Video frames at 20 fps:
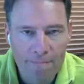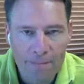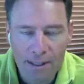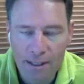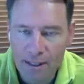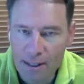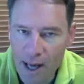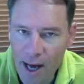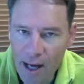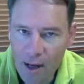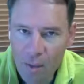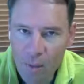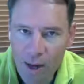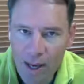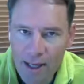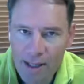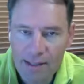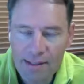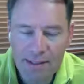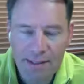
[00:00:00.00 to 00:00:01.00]
In a lot of
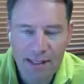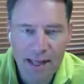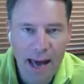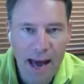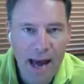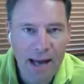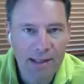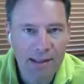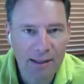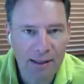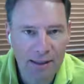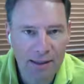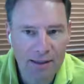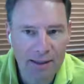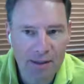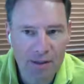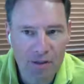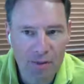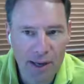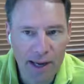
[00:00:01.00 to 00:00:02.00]
ways, that
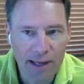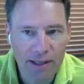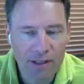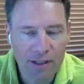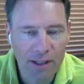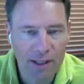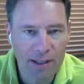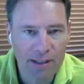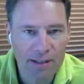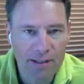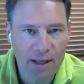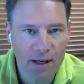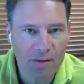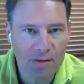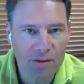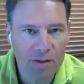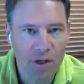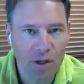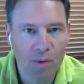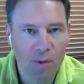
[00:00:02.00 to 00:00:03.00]
content strategy is
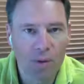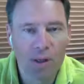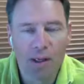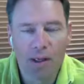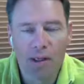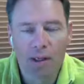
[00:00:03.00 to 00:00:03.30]
also